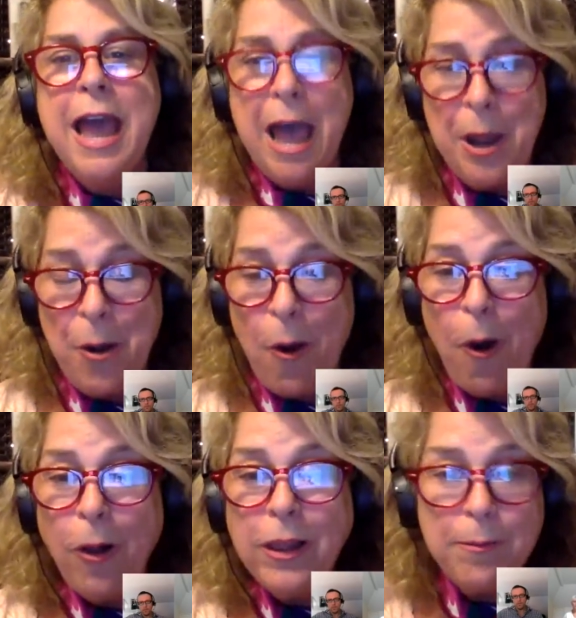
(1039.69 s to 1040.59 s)
And
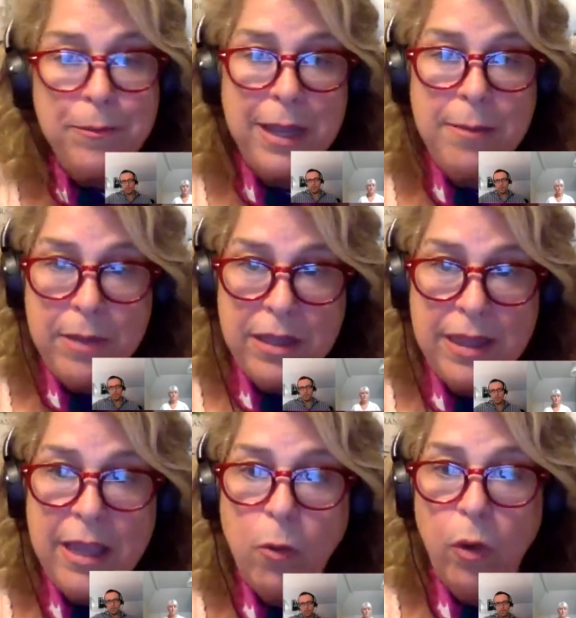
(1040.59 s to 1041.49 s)
all it made me
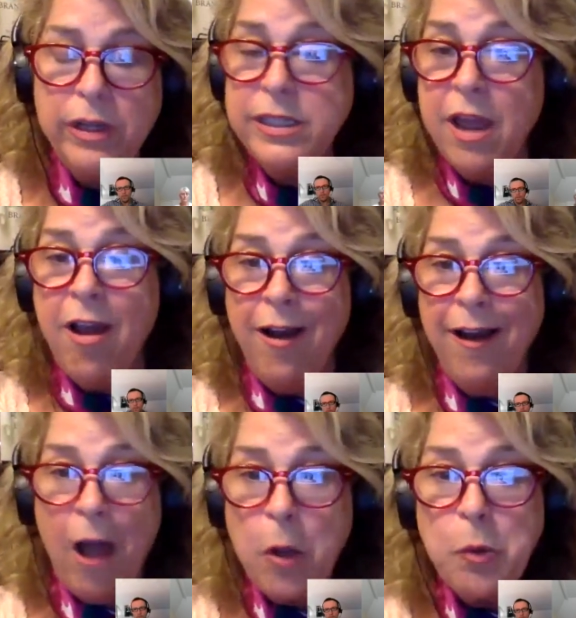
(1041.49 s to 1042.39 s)
think was,
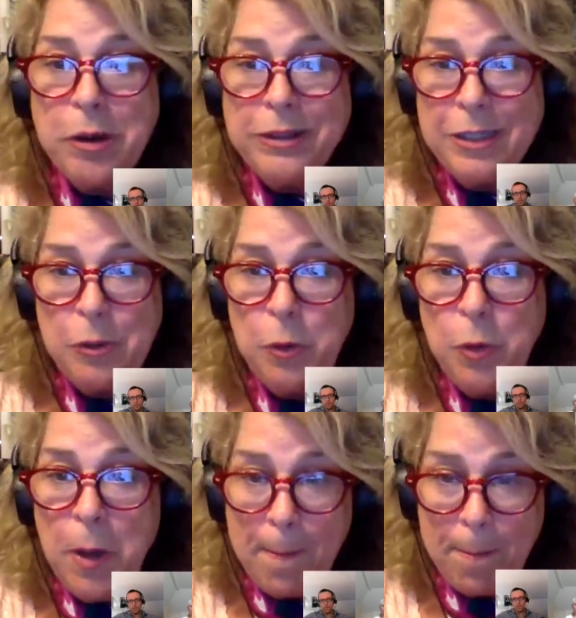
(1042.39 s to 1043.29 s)
I want to
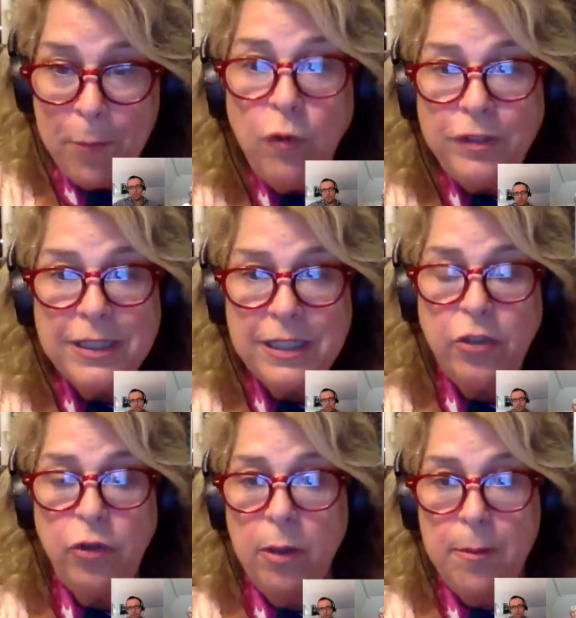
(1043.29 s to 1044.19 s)
move to
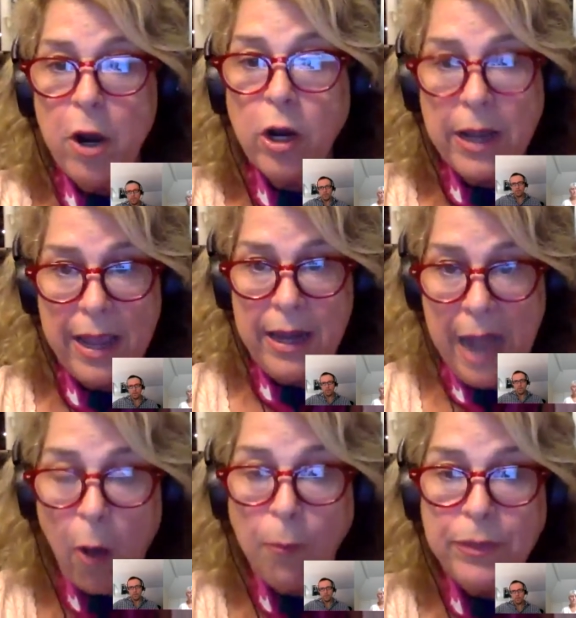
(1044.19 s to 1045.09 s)
Central America and
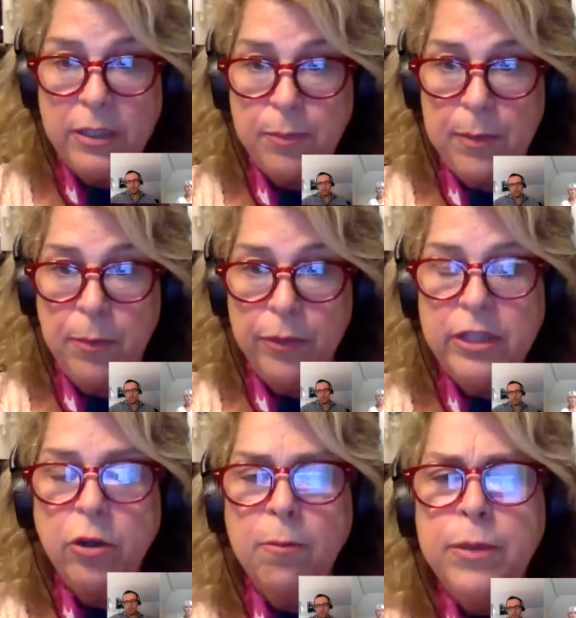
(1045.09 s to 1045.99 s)
help these people. These
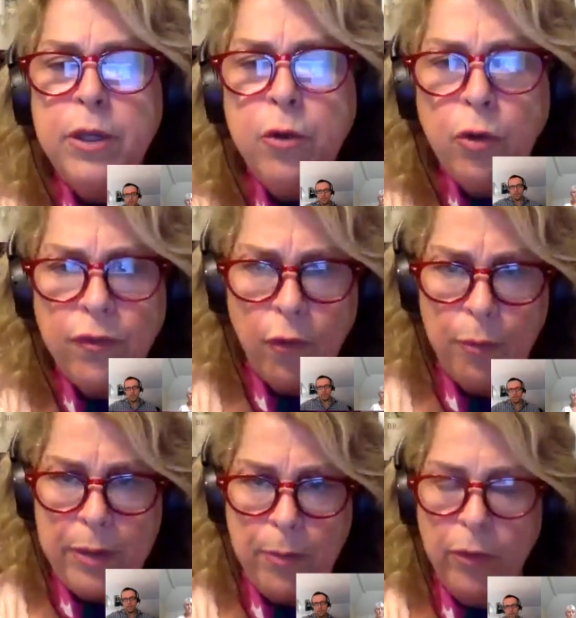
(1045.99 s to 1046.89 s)
are beautiful
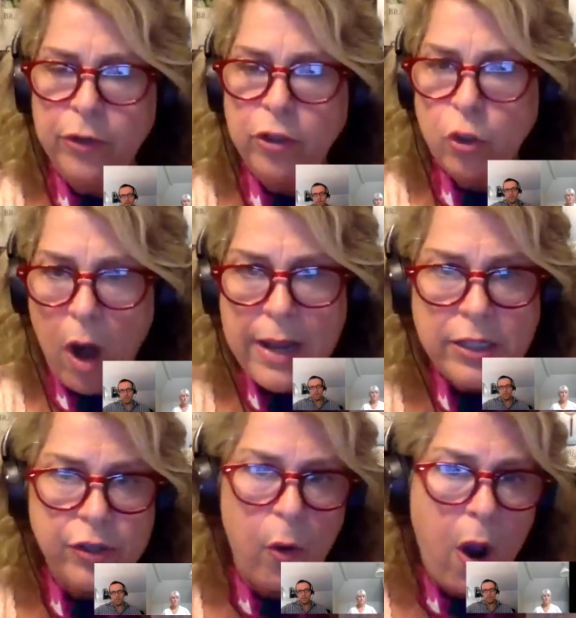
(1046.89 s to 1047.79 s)
people. They're trying
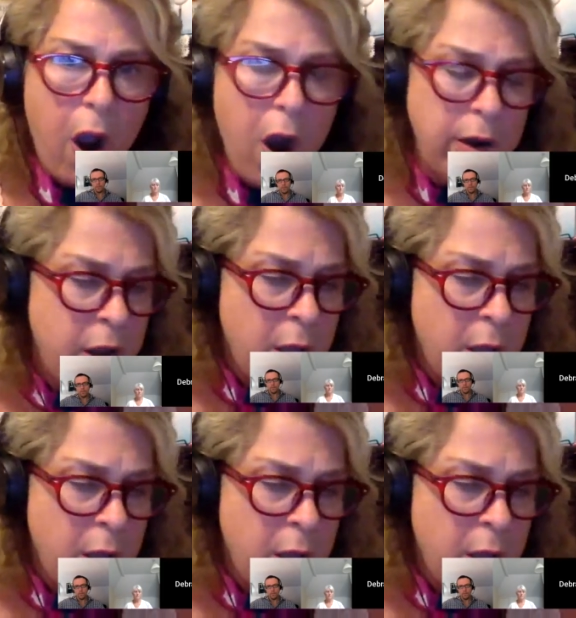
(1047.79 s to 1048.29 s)
so hard.